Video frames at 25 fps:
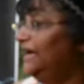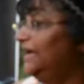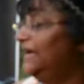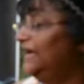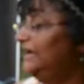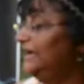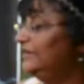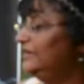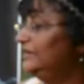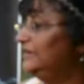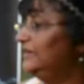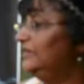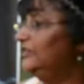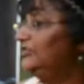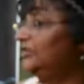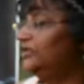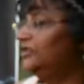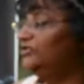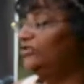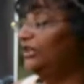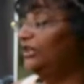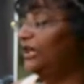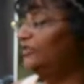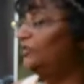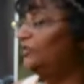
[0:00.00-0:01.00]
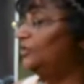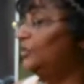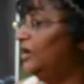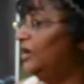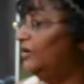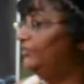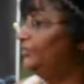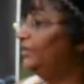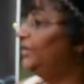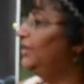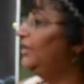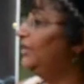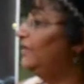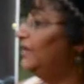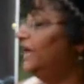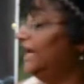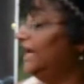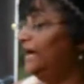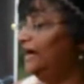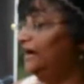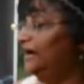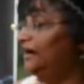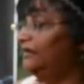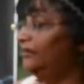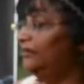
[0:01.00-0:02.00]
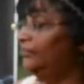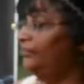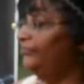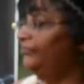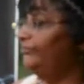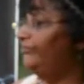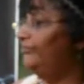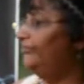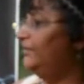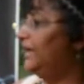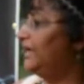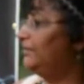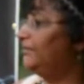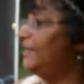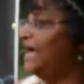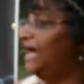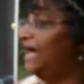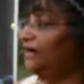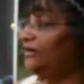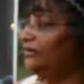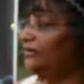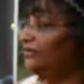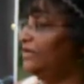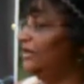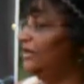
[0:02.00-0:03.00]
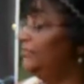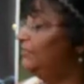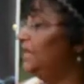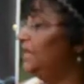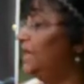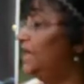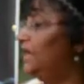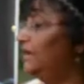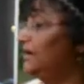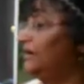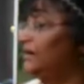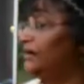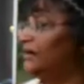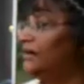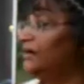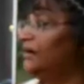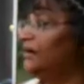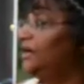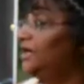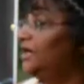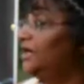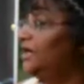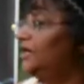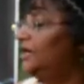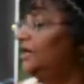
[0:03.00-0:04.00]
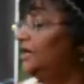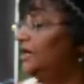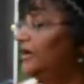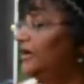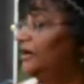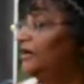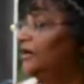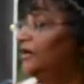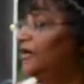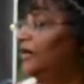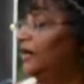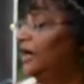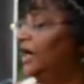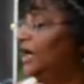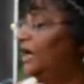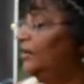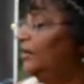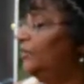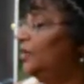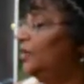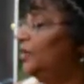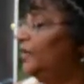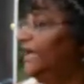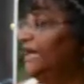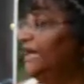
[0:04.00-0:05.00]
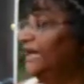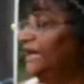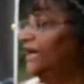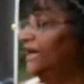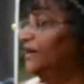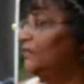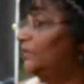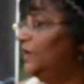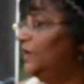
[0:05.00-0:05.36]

It isn't just Wampanoag or Micmac or Nipmuc or Mohegan.